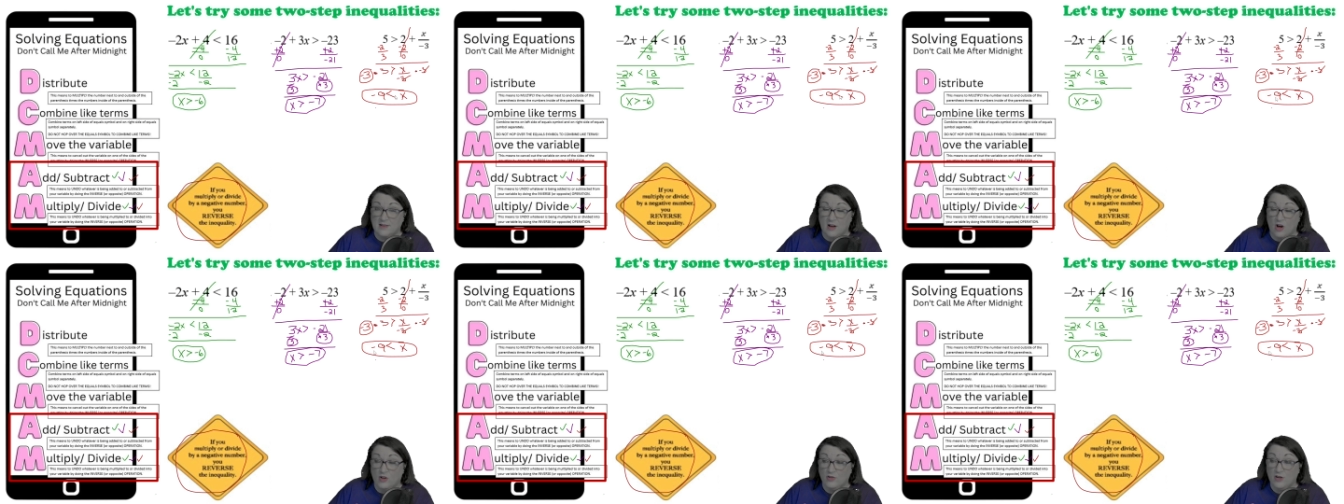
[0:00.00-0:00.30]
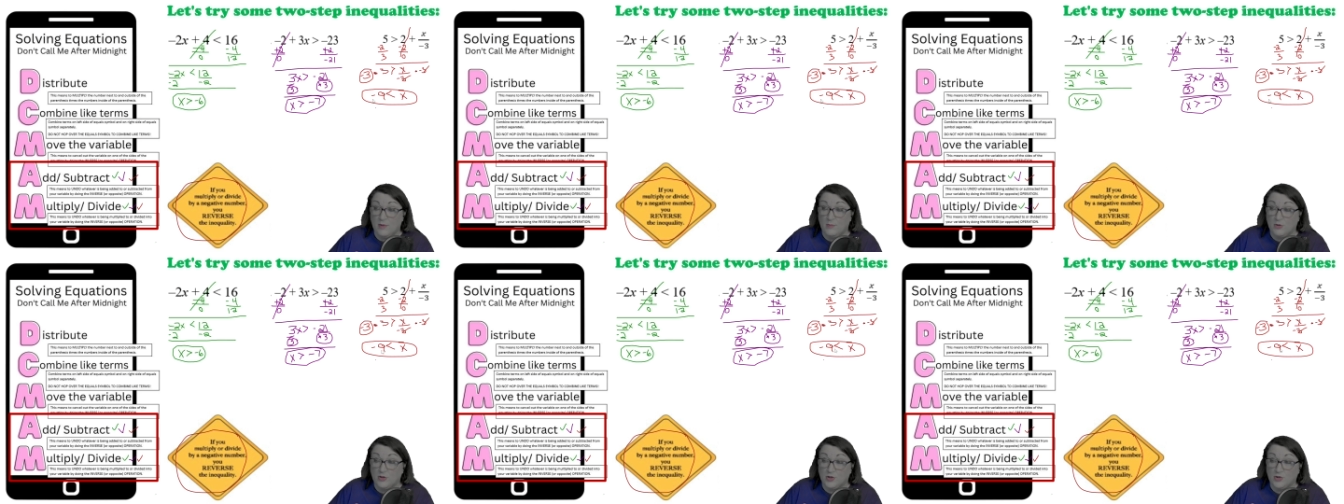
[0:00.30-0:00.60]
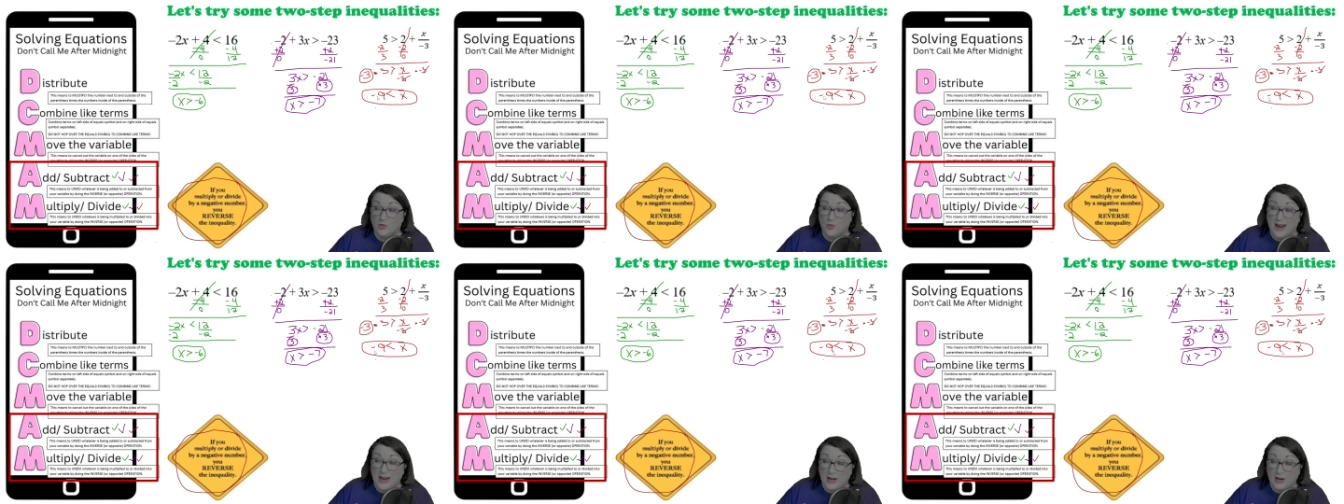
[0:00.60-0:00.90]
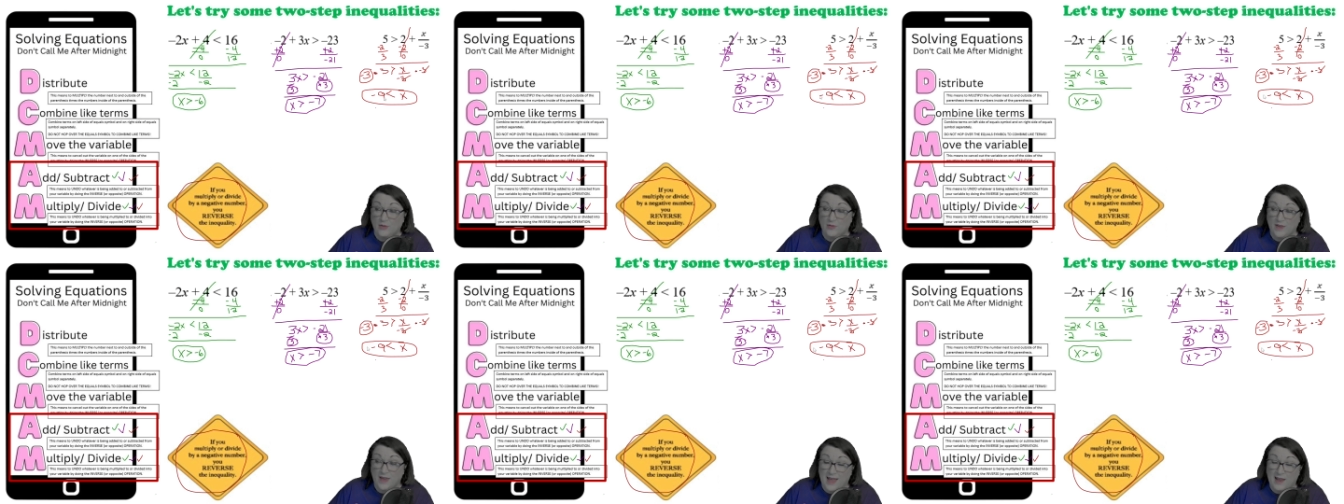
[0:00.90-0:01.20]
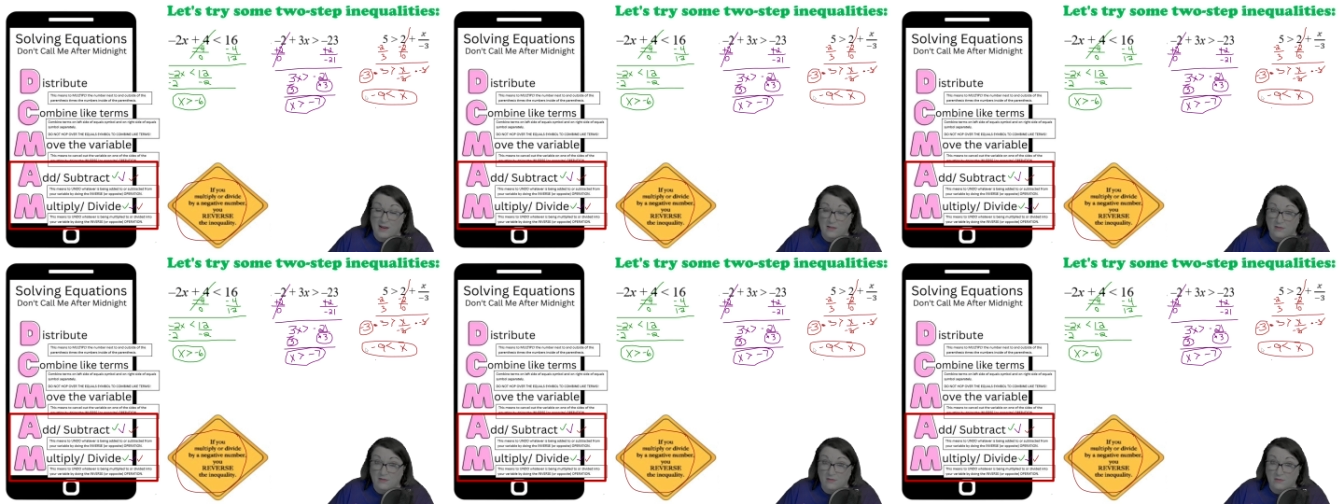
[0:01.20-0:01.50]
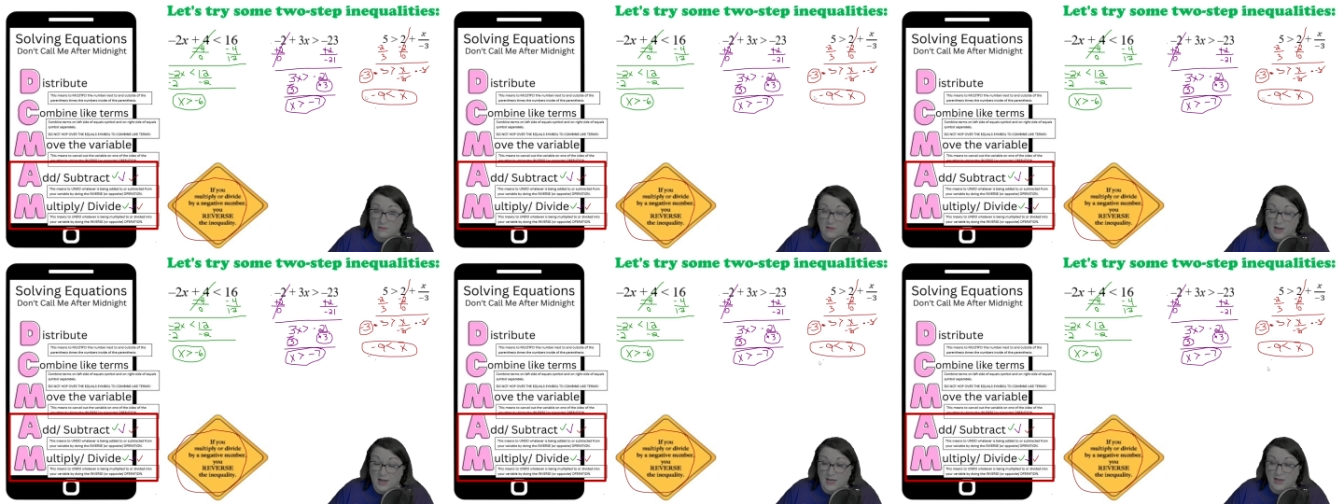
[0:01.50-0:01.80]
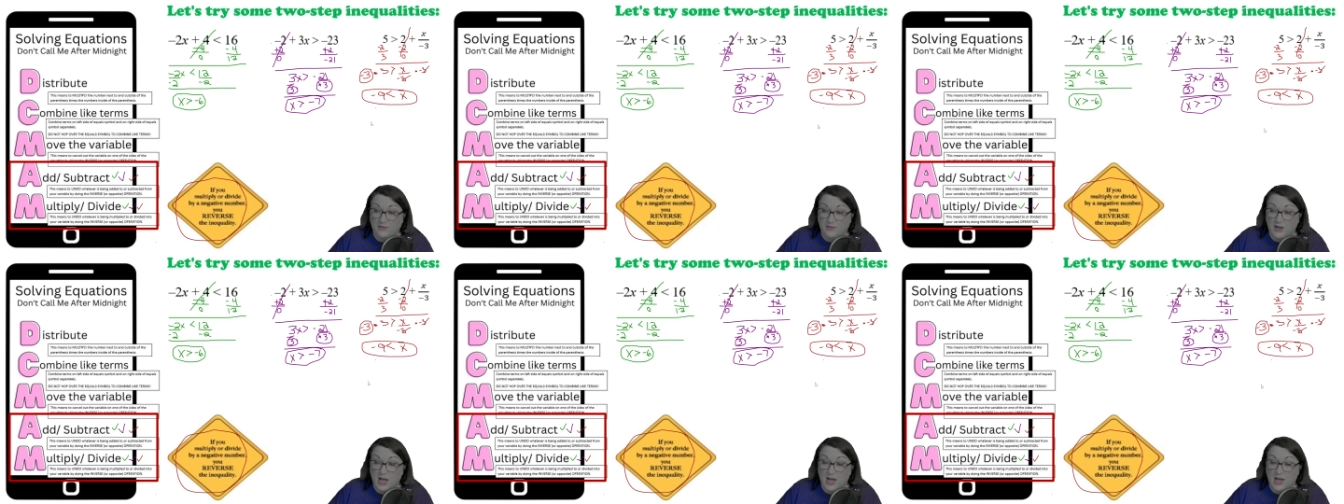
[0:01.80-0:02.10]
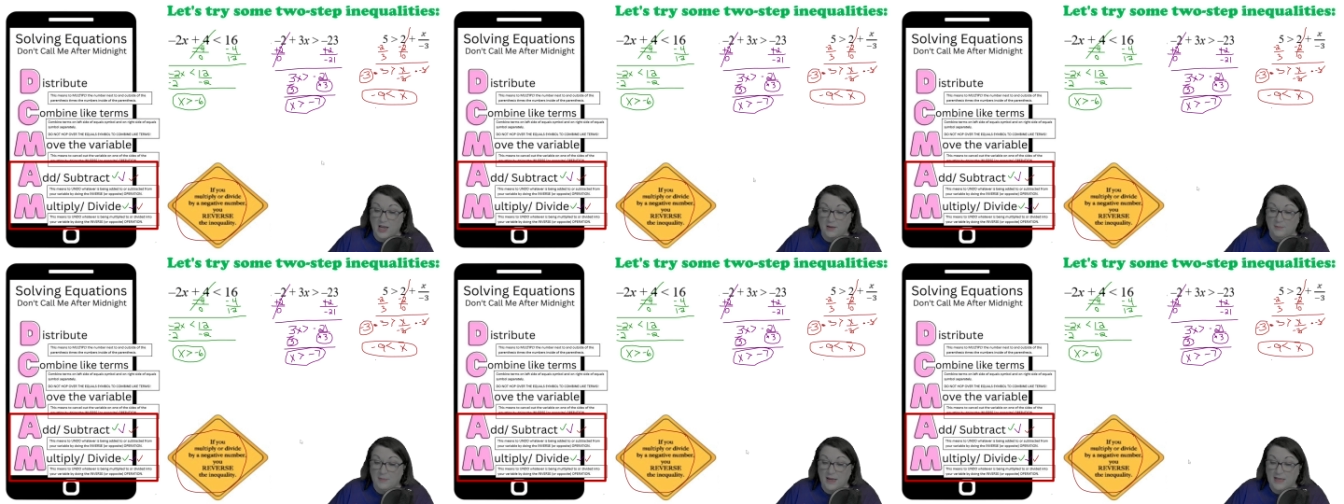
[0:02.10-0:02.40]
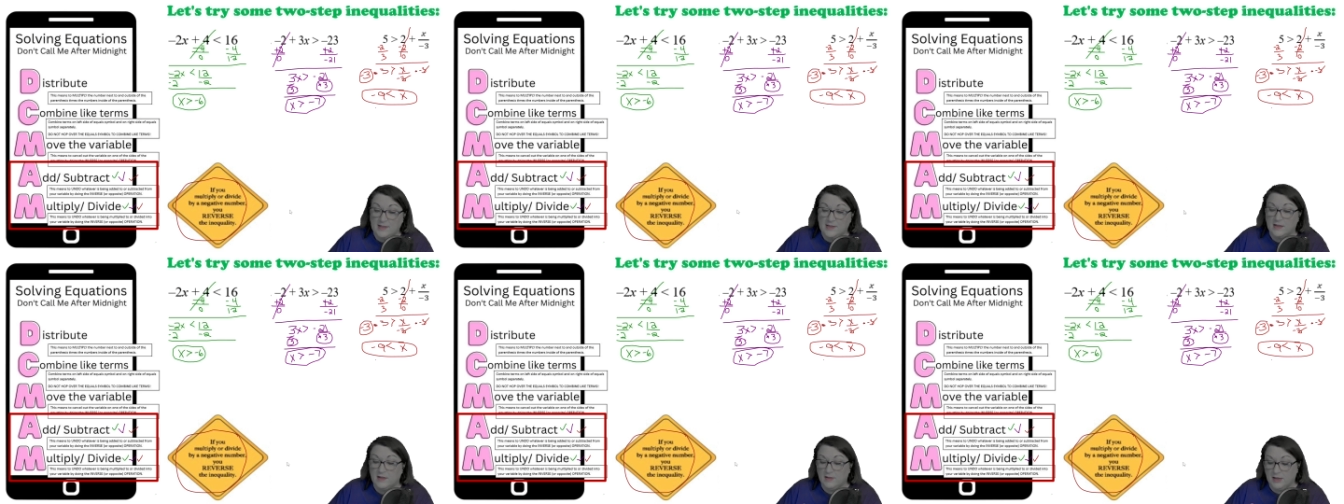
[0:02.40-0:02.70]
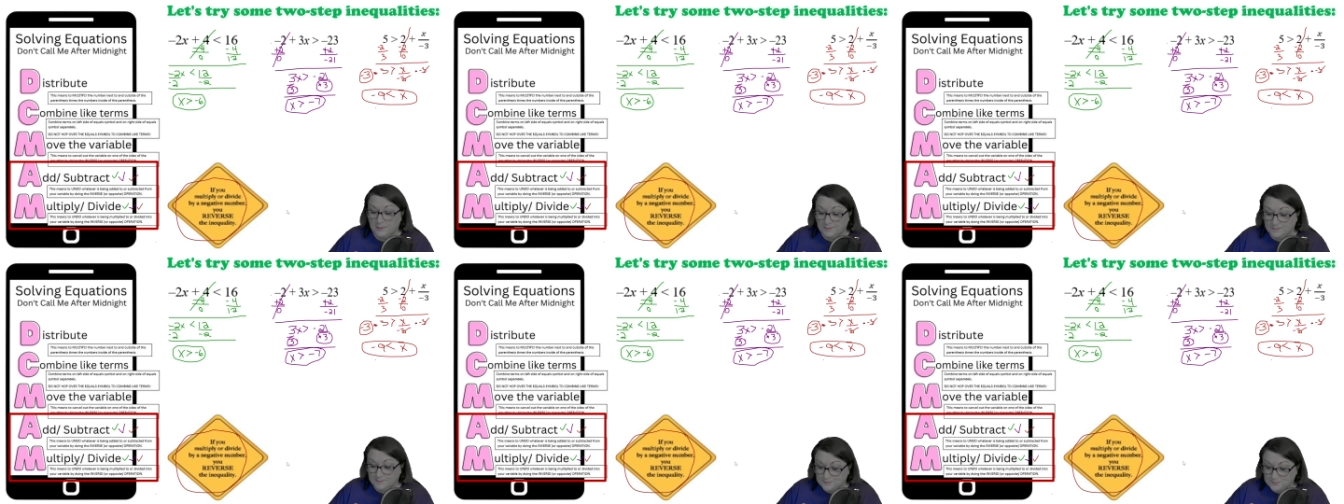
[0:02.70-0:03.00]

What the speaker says: all numbers greater than negative 9, basically.